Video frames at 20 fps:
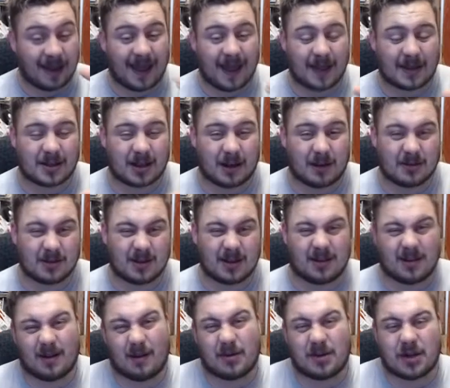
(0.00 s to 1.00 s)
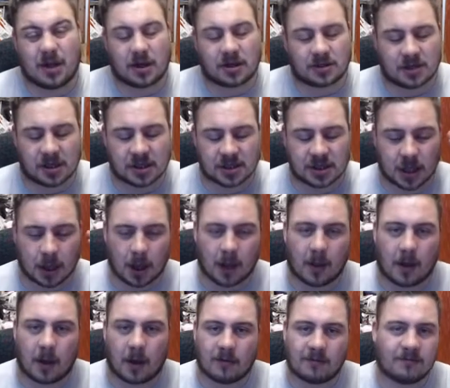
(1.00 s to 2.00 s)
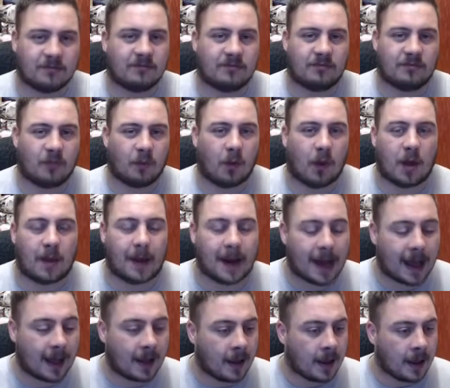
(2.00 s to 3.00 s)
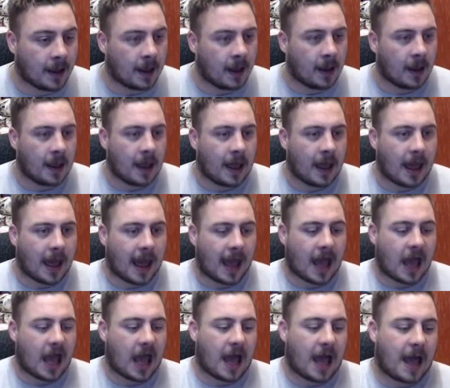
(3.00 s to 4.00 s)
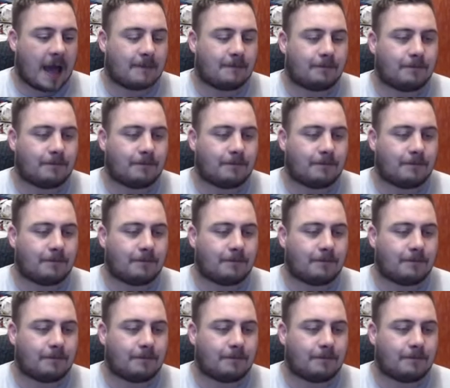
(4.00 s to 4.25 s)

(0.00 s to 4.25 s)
at the time I'm a youngster, so I'm not worried about that.